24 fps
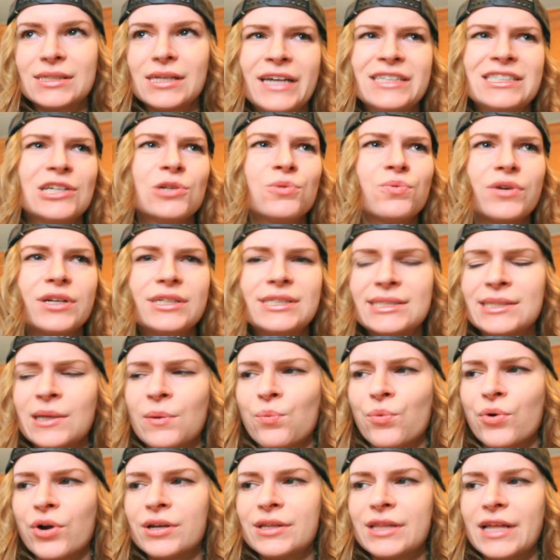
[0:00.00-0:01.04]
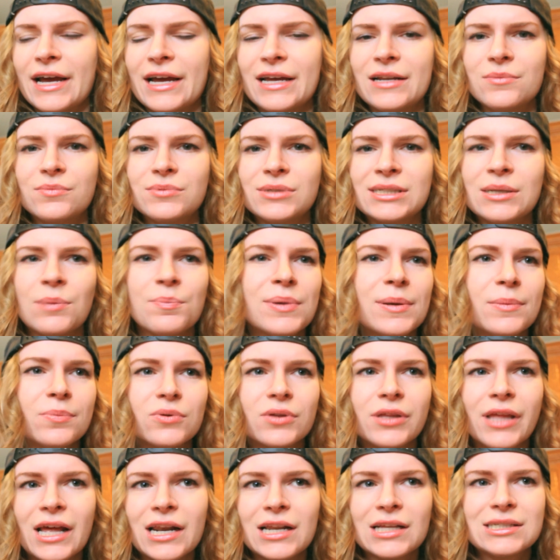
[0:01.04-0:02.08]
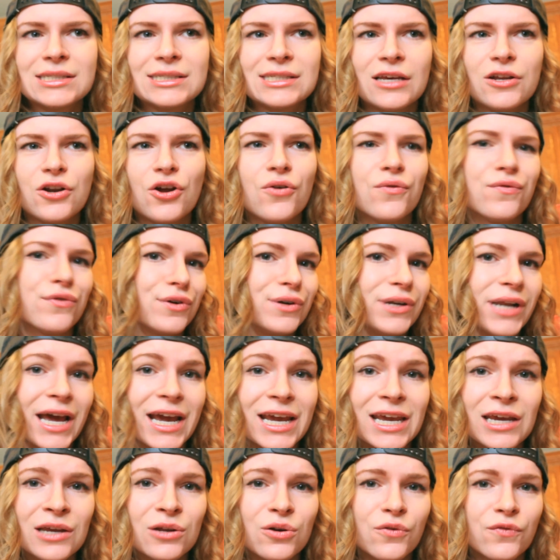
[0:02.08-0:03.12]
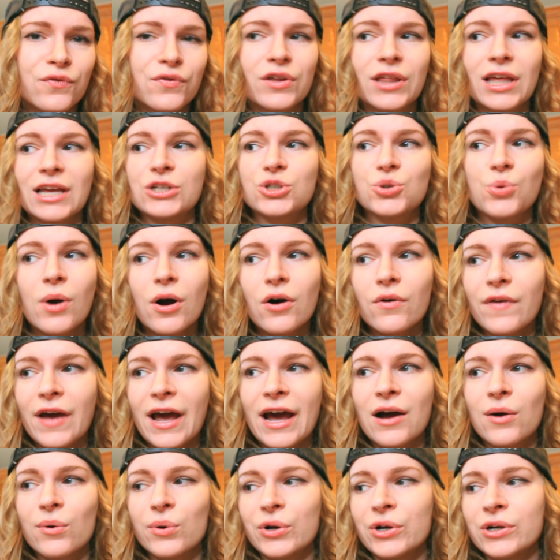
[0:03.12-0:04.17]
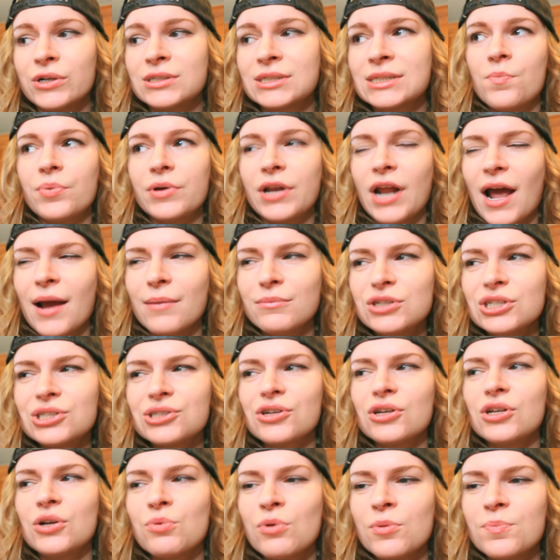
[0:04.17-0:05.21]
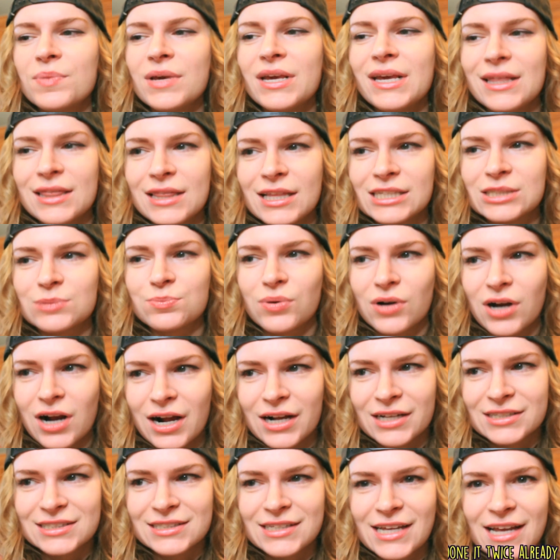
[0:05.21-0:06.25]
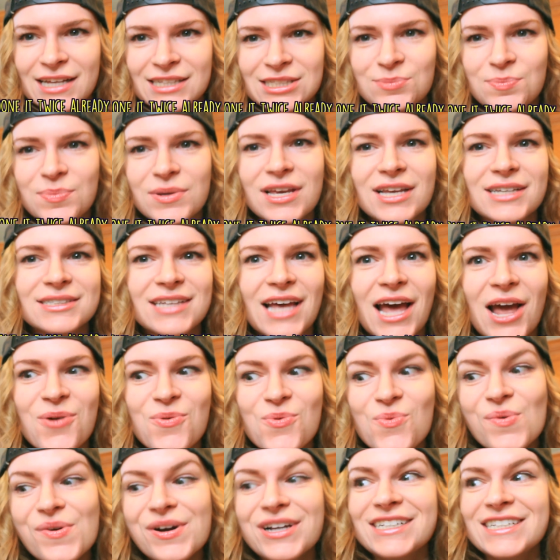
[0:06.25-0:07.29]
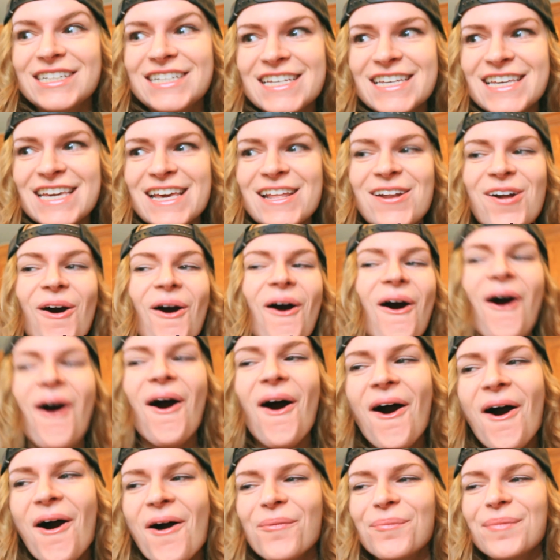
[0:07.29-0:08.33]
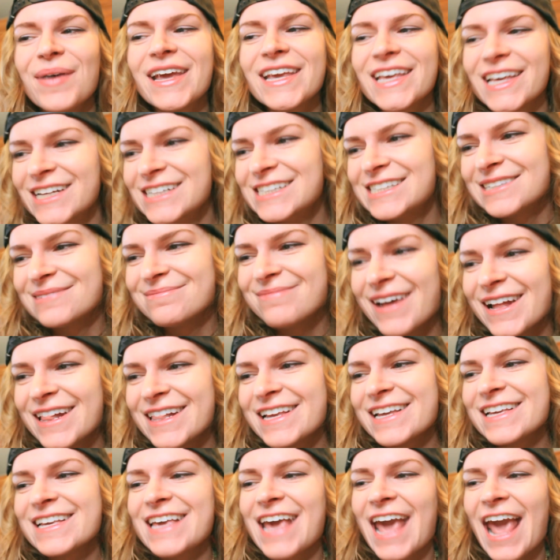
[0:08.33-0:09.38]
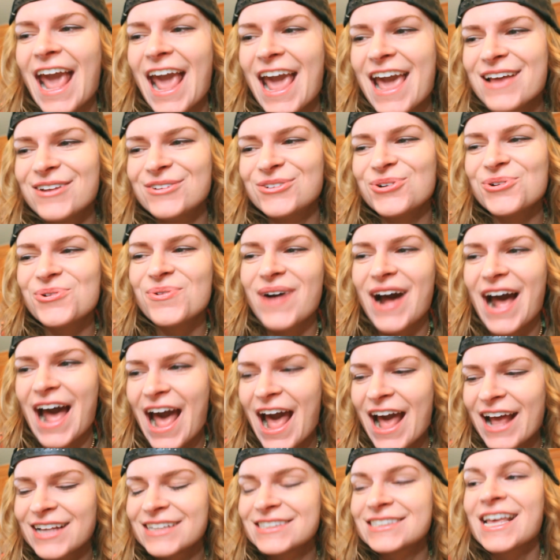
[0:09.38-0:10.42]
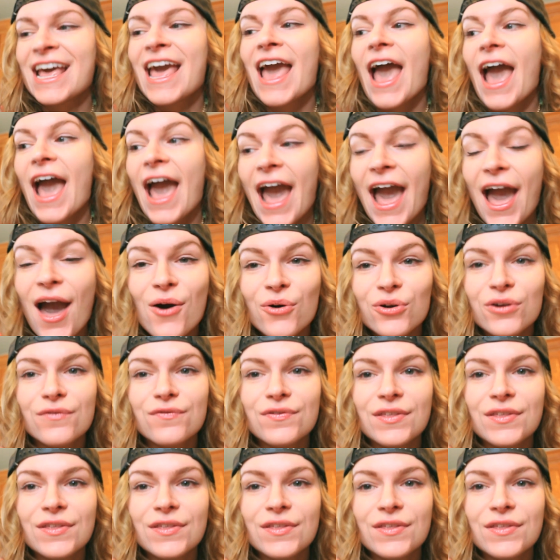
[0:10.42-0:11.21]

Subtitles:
I did read somewhere that some people let it sit overnight or for like 12 hours, but I'm just gonna repeat this process because I want to get all my good smelling candle wax out of